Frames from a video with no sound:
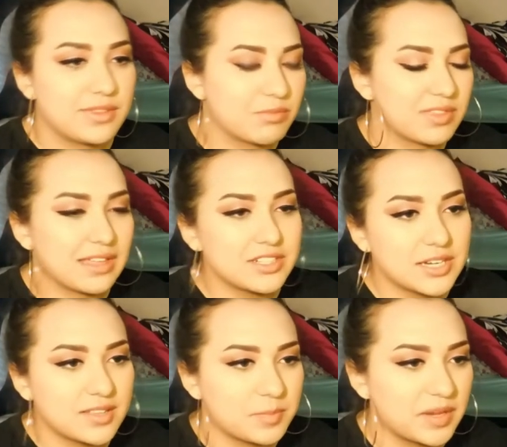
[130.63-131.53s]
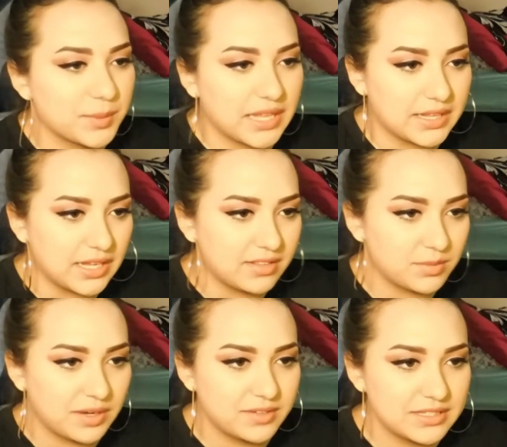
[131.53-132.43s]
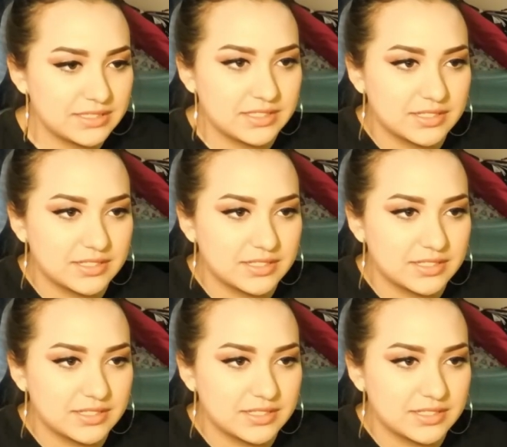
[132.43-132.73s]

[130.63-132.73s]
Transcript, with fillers: Was that giant speaker with like lights around it?